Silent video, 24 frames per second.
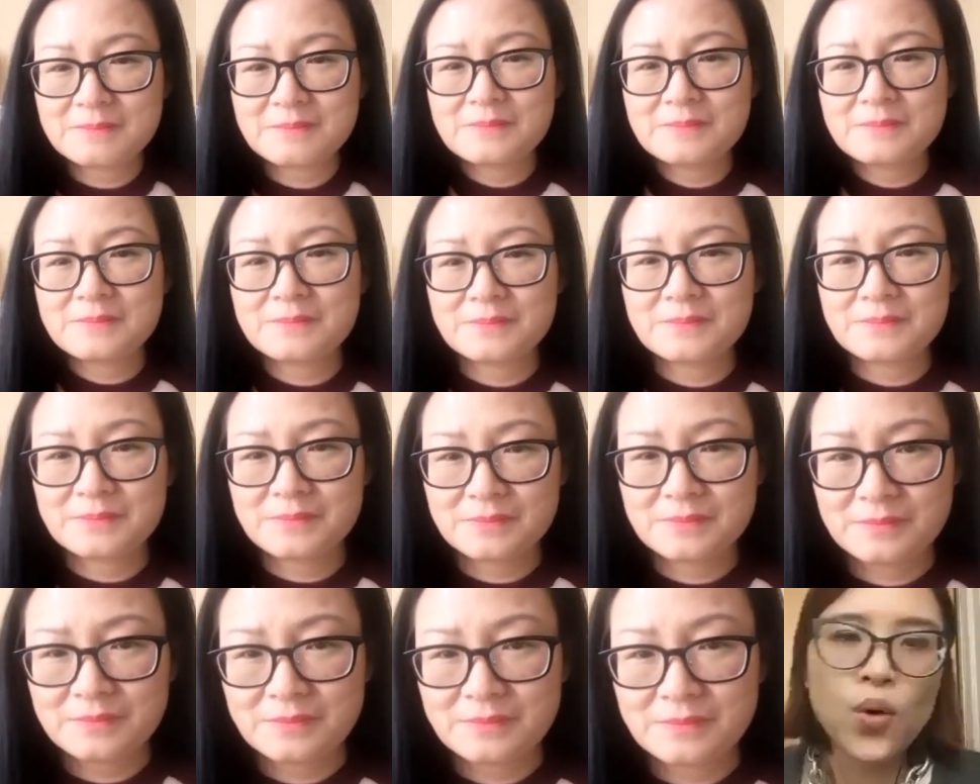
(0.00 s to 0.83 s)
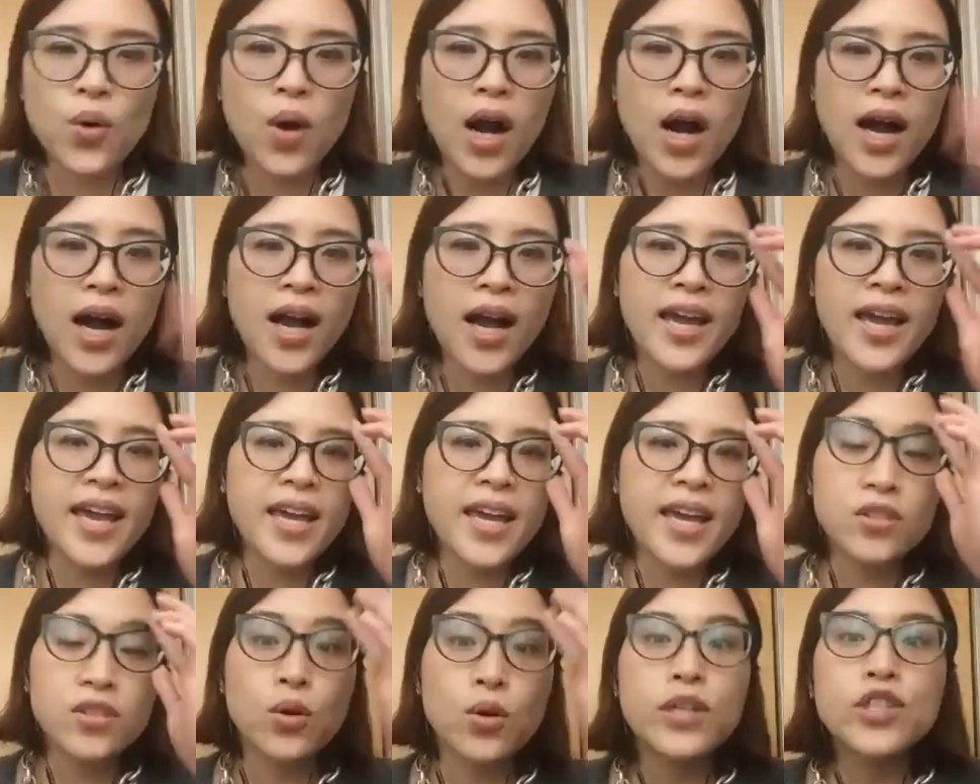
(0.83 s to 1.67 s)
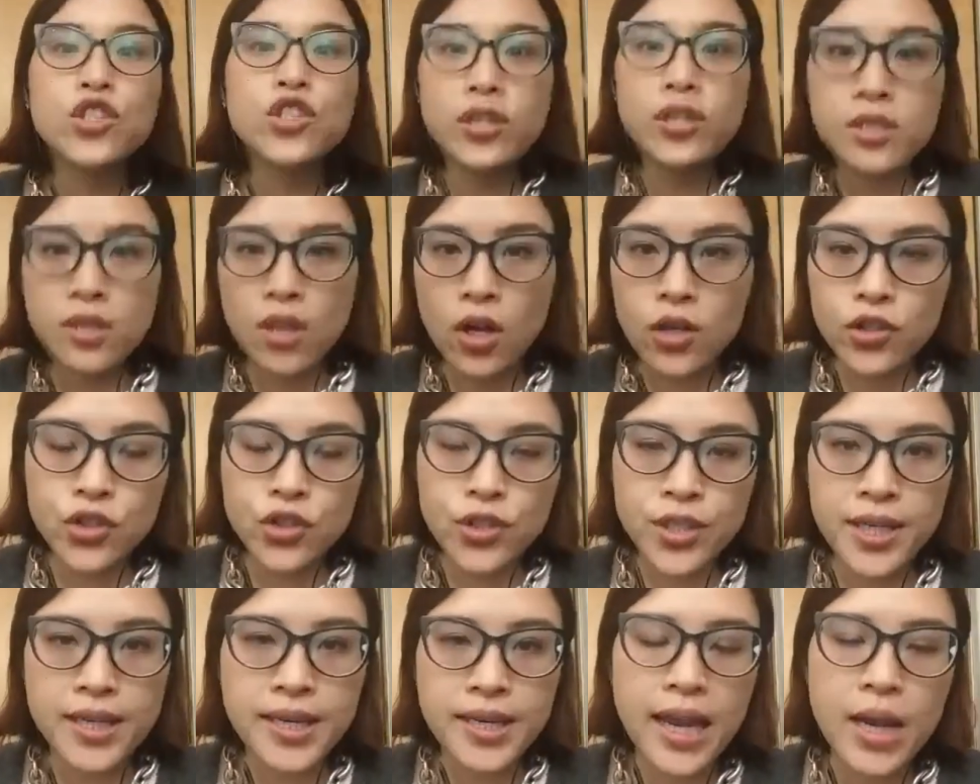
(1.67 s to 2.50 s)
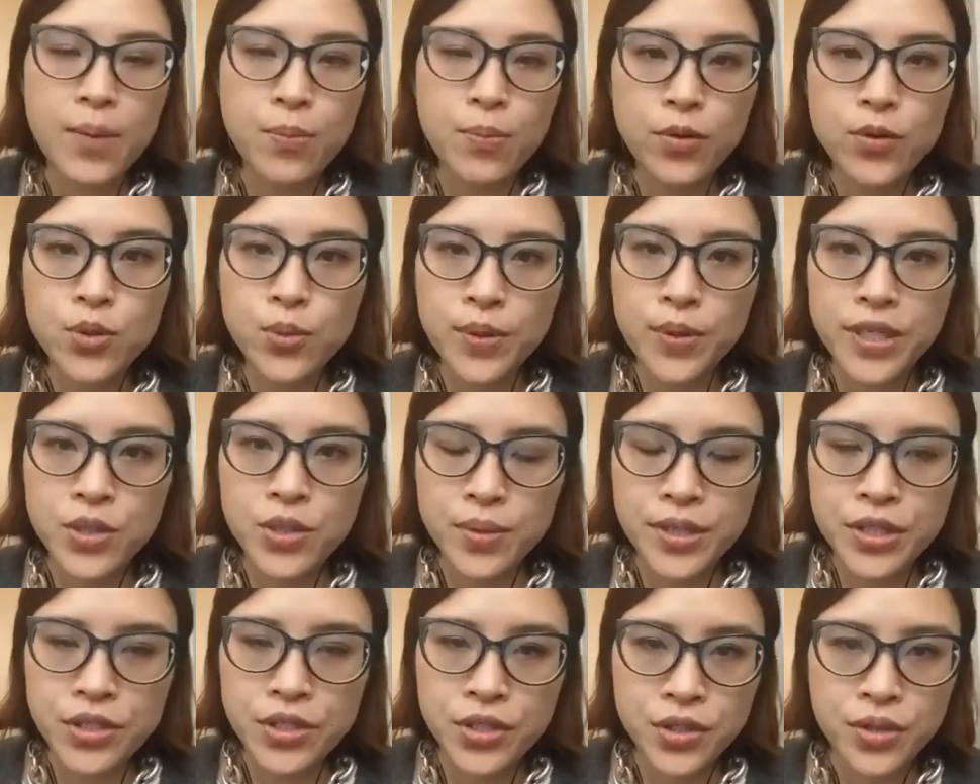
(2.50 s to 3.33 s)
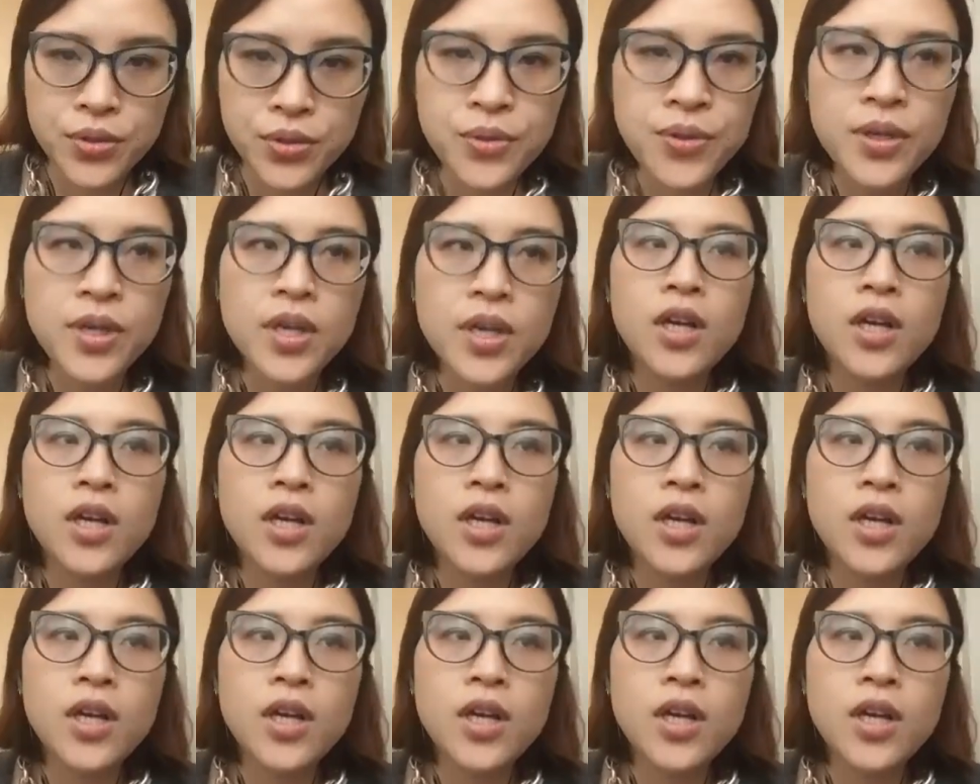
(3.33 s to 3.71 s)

Yeah, so I just launched it in April 2022.